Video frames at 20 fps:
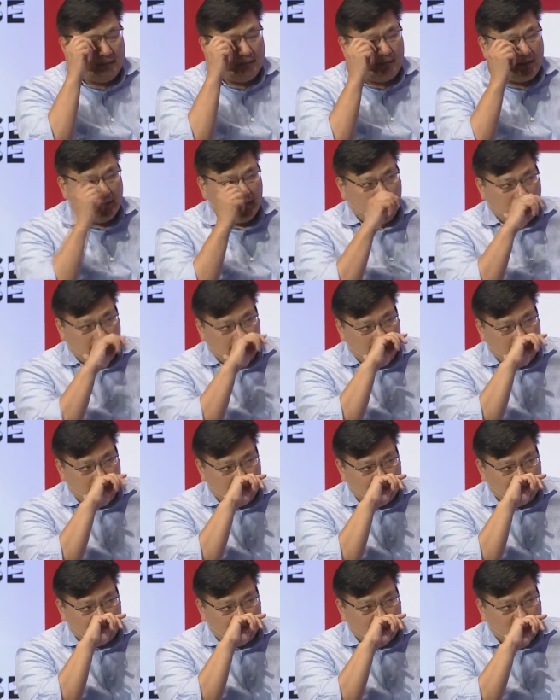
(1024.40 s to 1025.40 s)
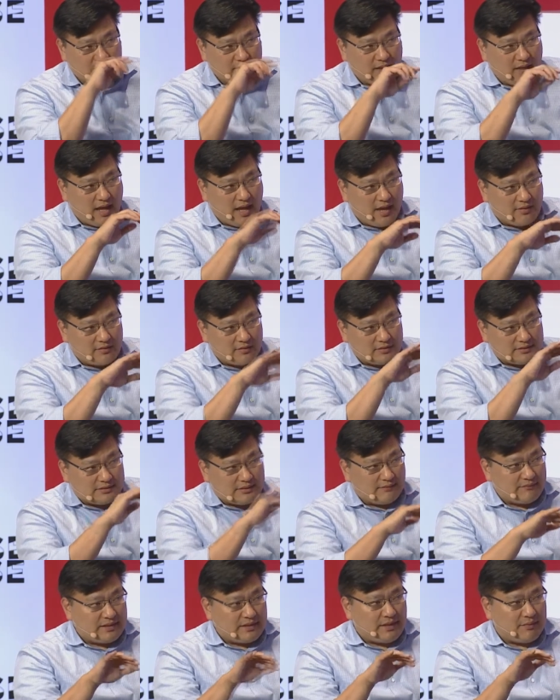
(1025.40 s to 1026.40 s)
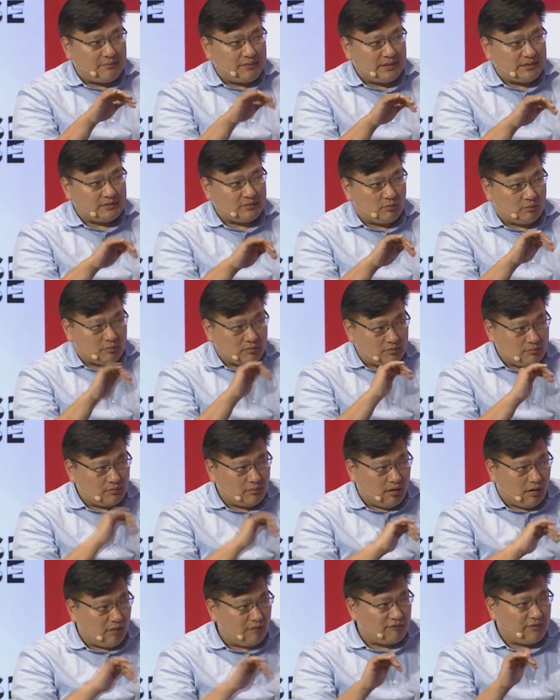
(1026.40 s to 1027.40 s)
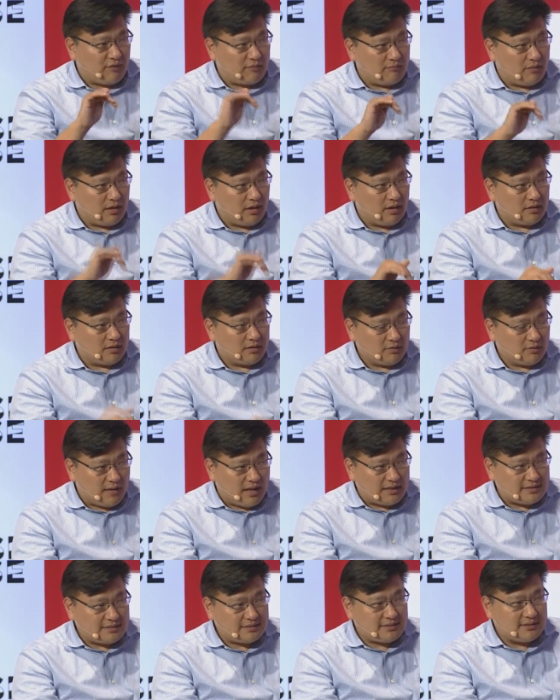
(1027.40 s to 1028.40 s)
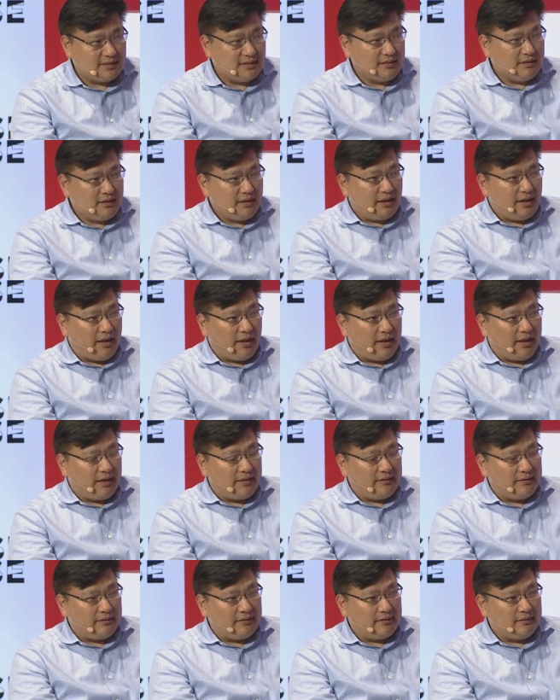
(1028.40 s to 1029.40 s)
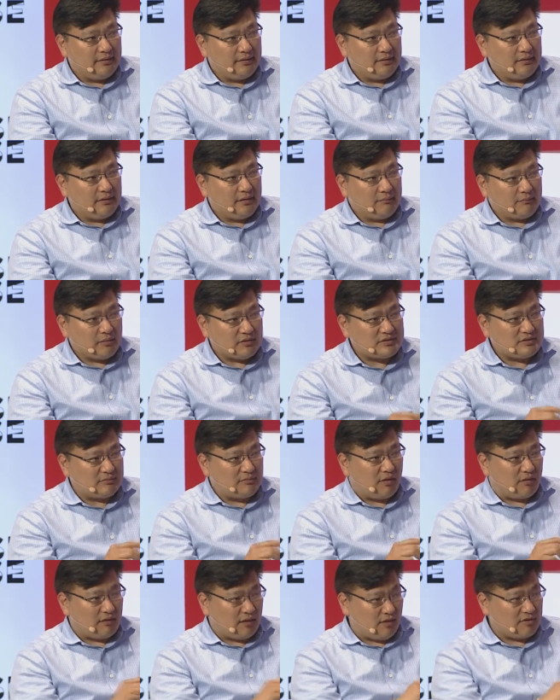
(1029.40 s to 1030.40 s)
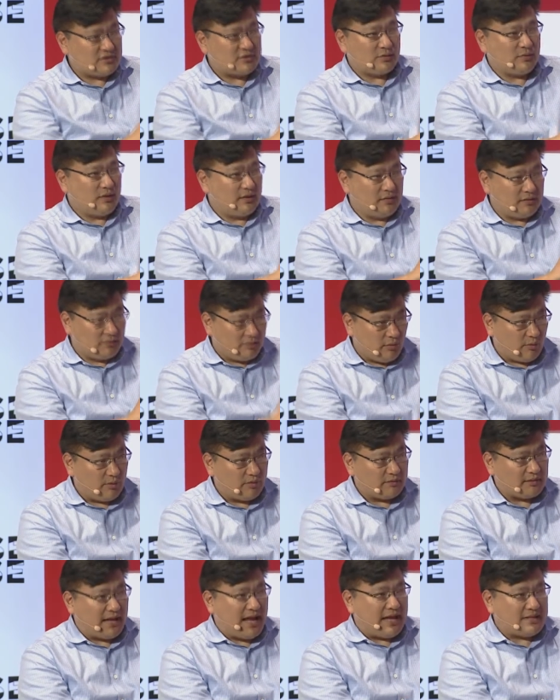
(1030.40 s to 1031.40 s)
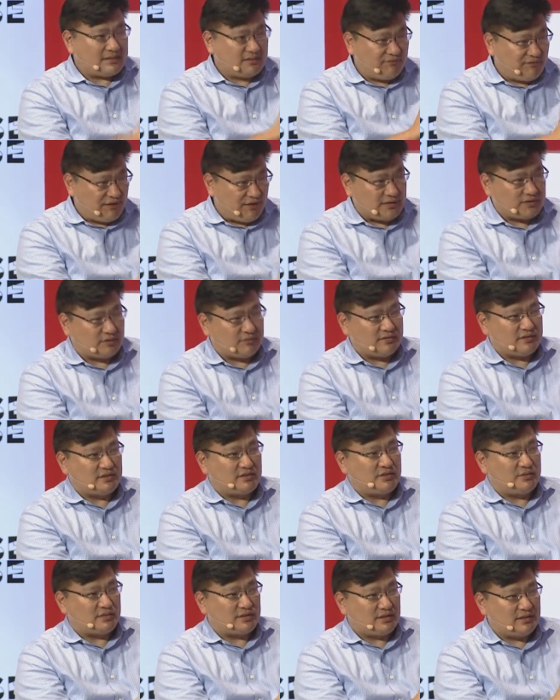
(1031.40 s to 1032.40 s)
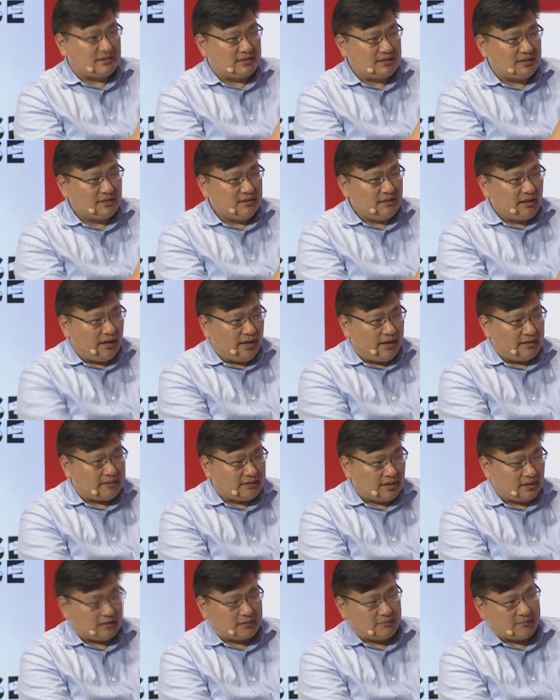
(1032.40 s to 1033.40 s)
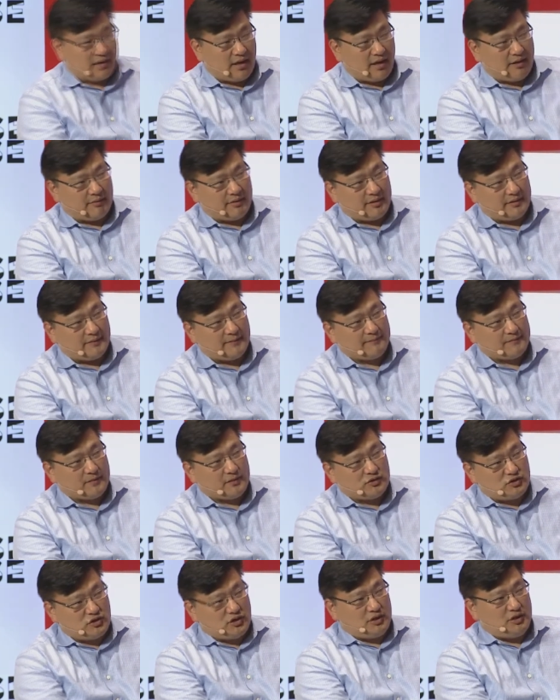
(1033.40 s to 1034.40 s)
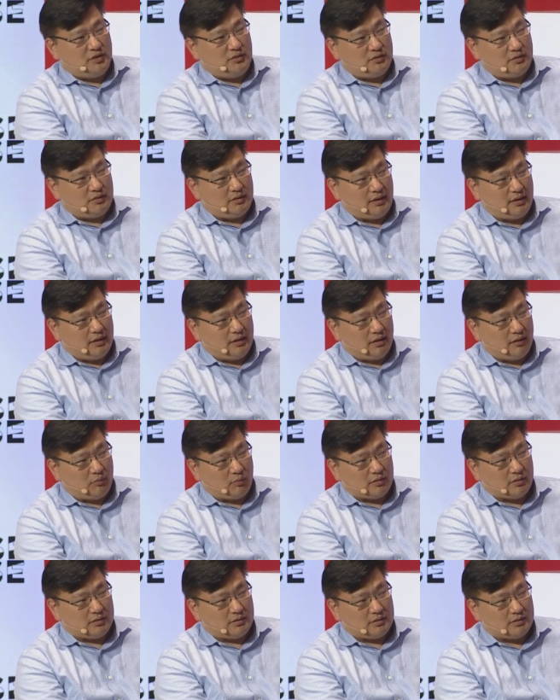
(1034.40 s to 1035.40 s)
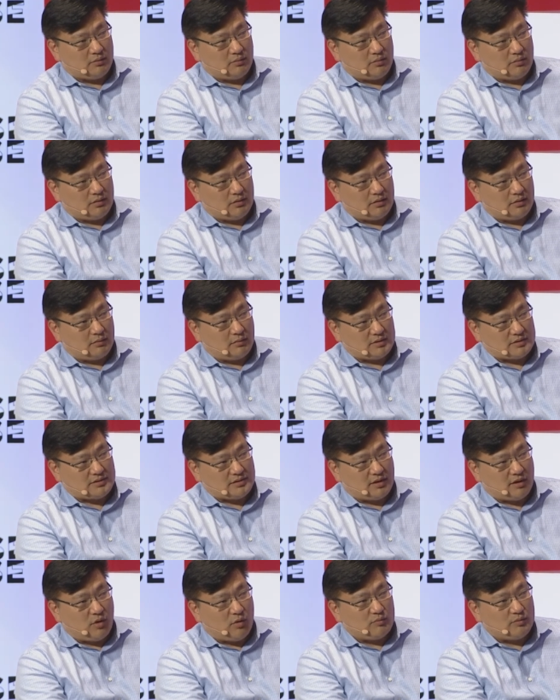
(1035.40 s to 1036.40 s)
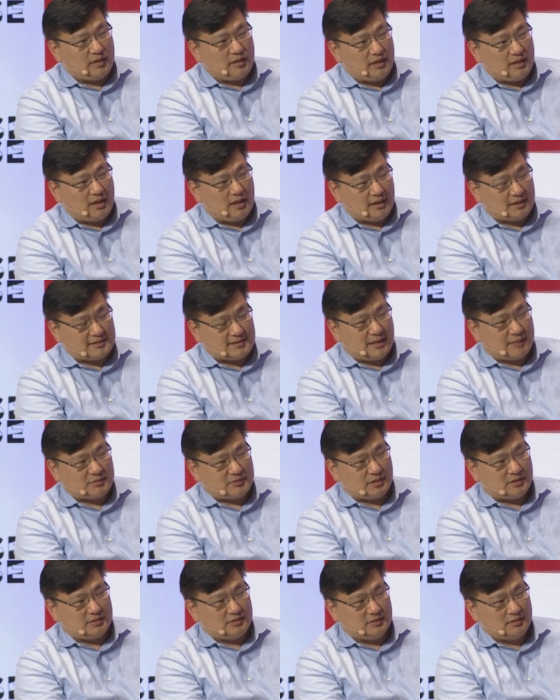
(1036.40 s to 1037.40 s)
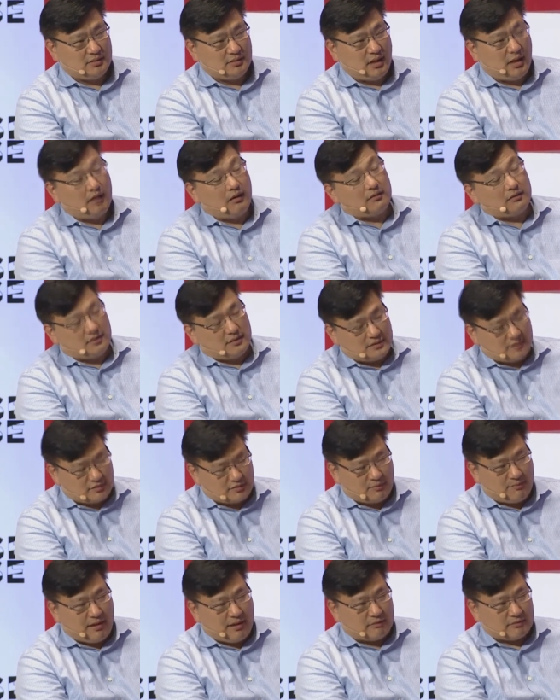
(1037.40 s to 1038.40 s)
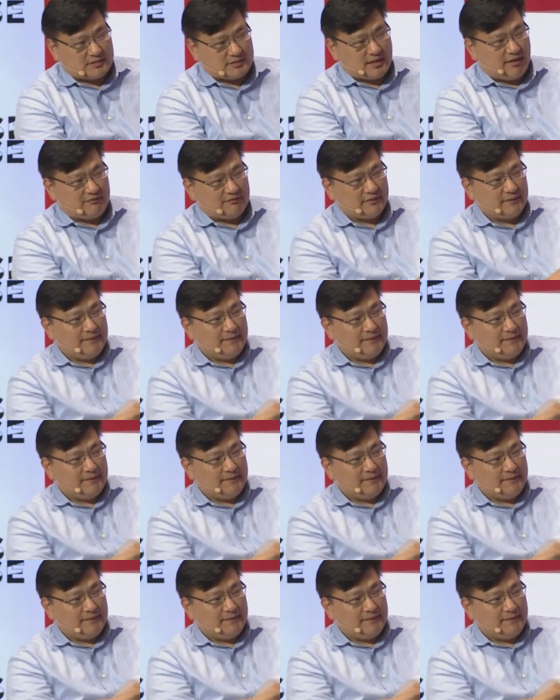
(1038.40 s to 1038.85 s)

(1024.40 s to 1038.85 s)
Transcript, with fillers: Um, the other seven companies were all from uh, U.S. and most of them are also in oil and gas, financial institutions, and telecom carrier. GE were, were, was the only exception, uh, as also Microsoft.